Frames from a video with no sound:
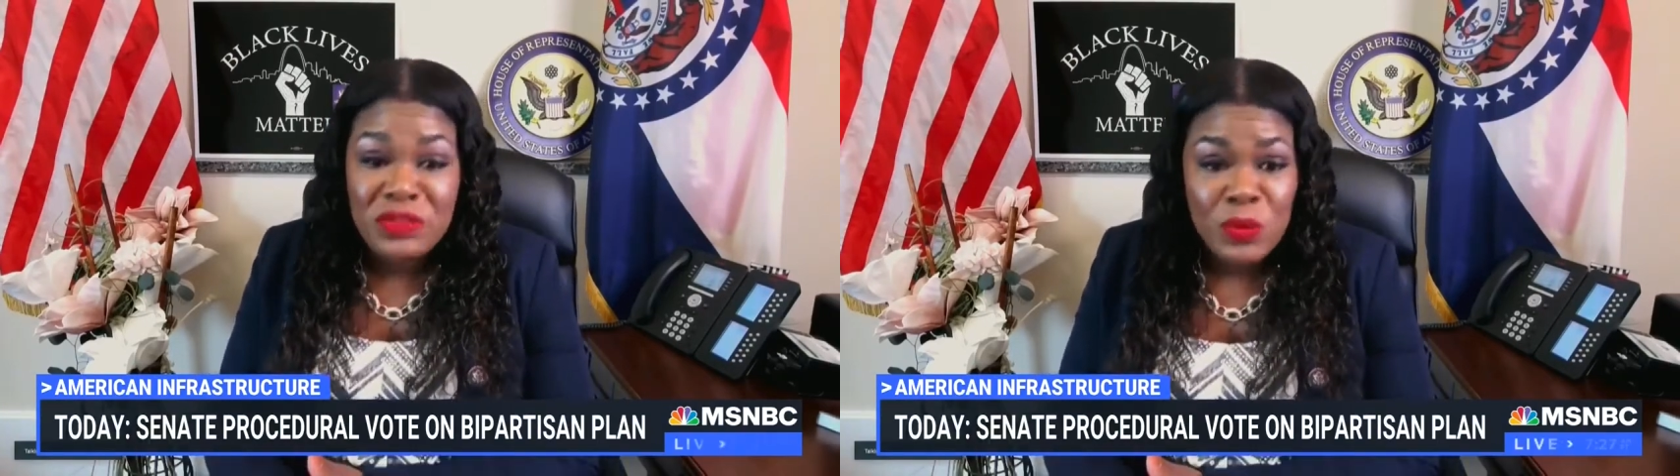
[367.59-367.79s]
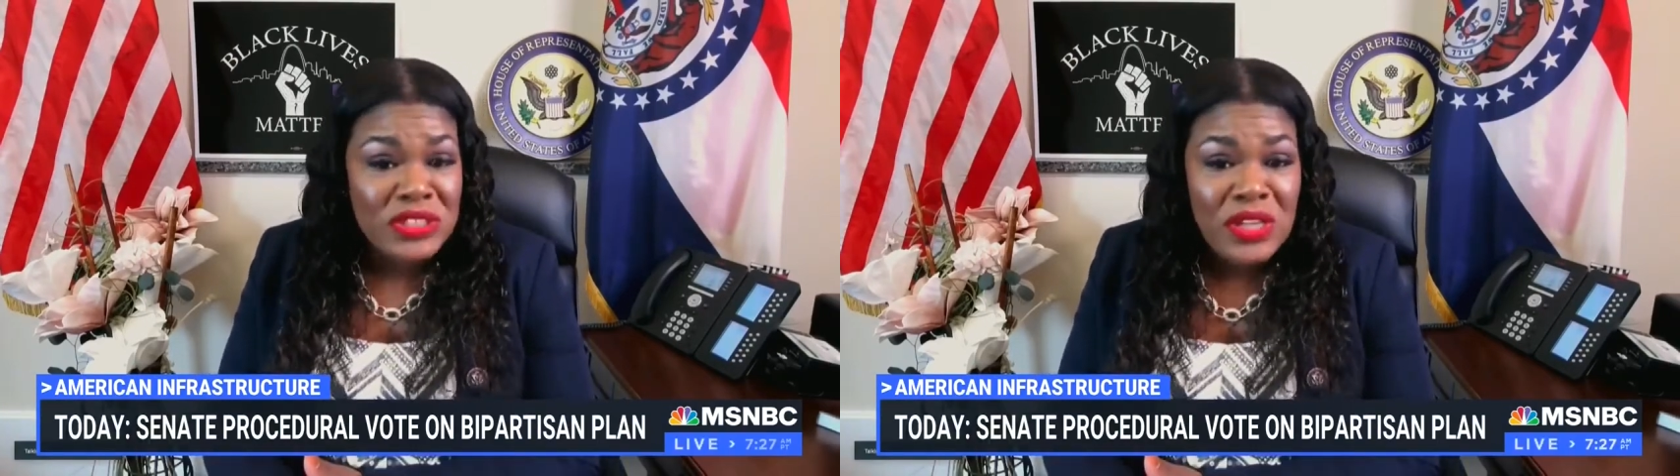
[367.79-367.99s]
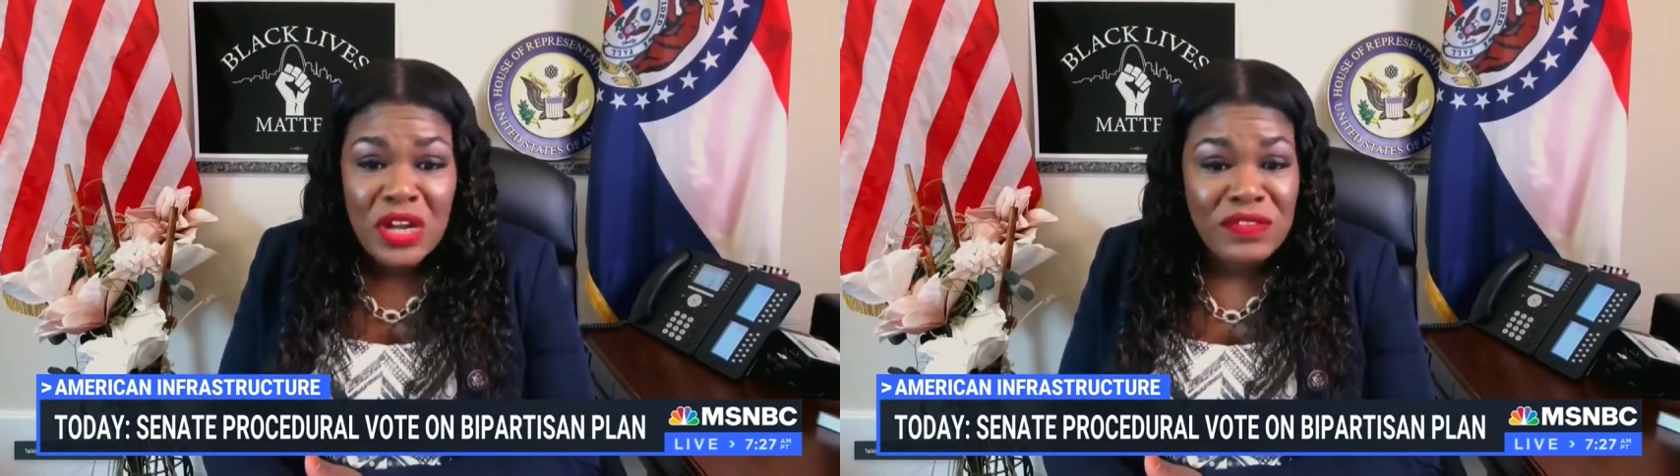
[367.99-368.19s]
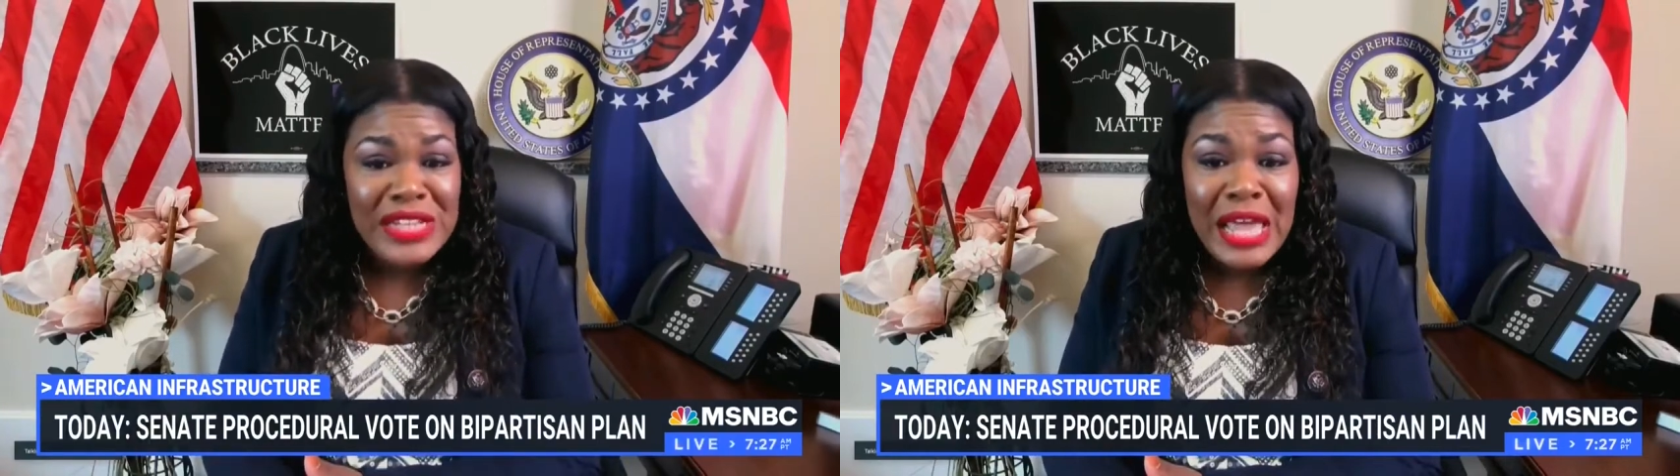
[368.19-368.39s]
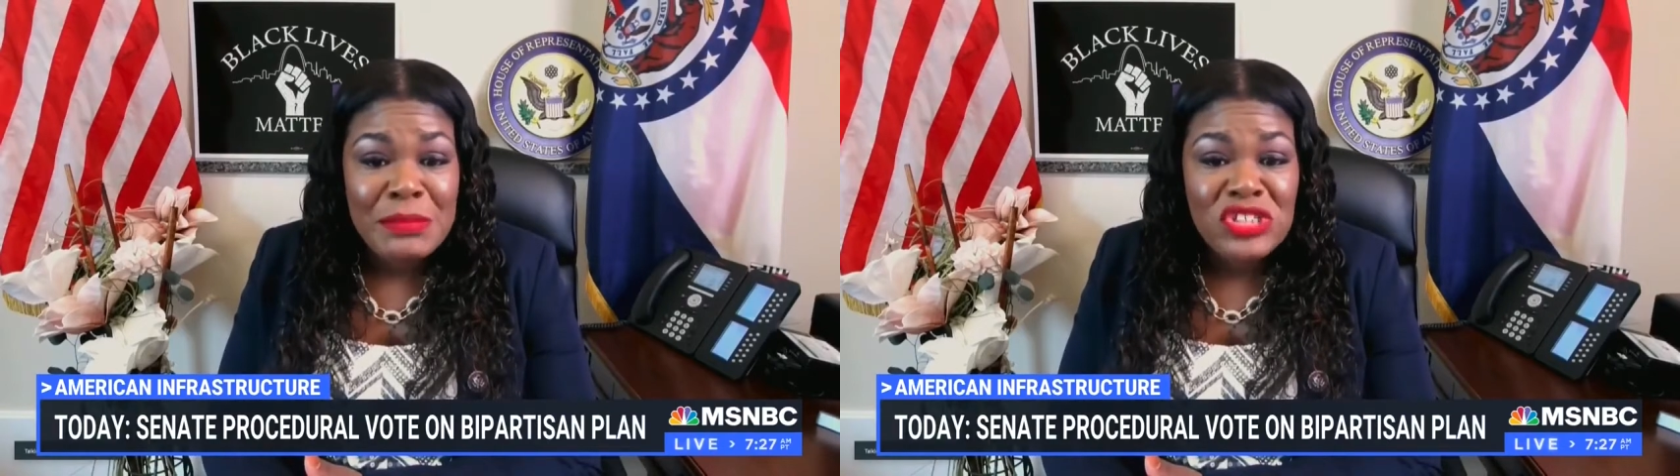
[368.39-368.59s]
result of
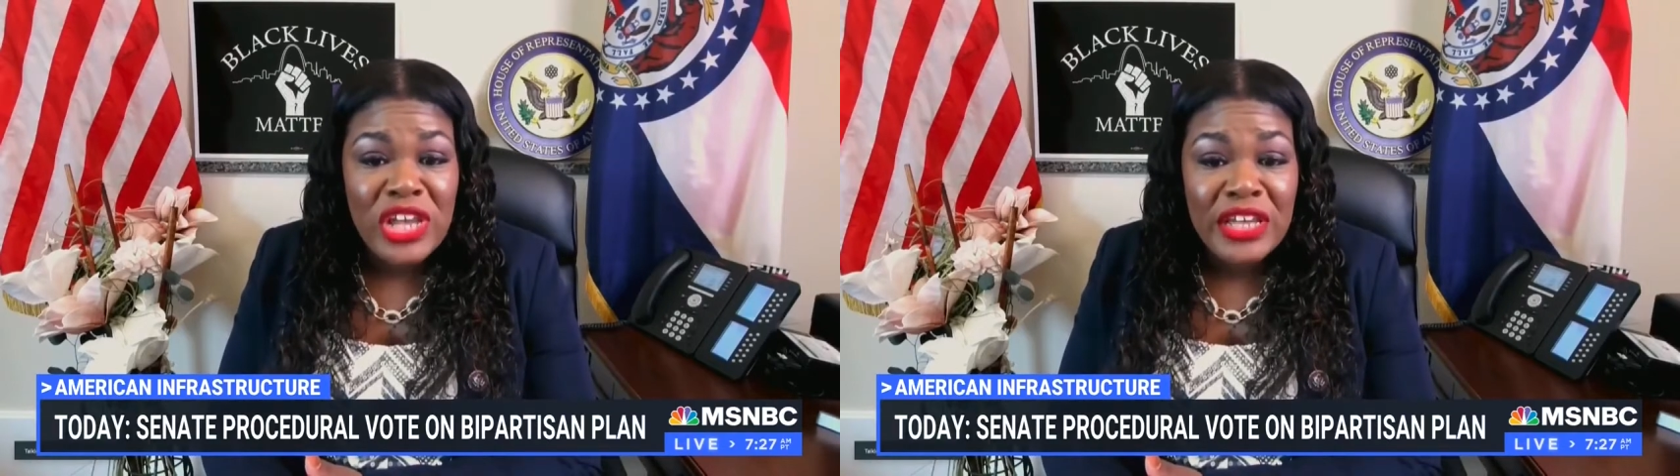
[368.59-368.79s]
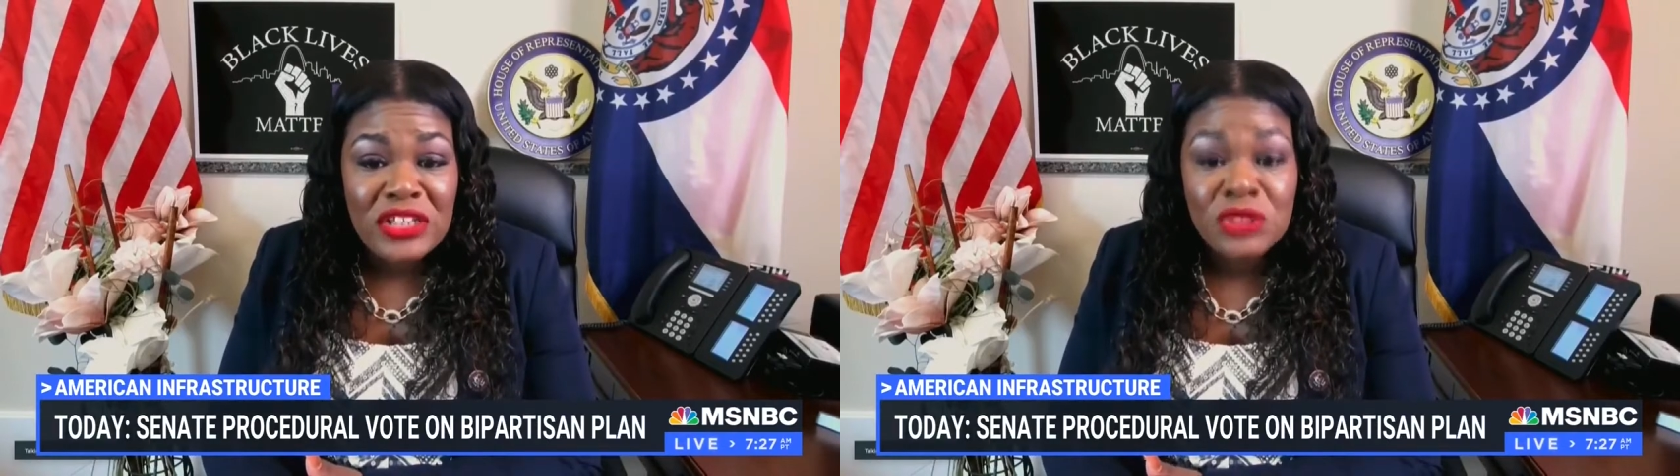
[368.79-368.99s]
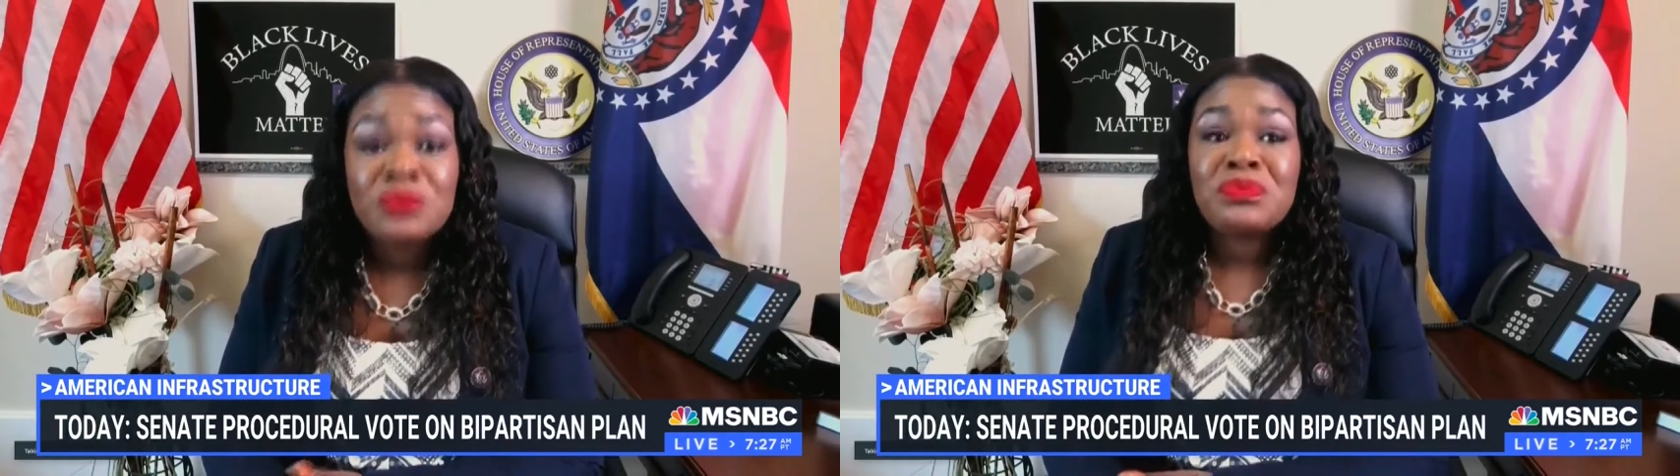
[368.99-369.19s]
climate change.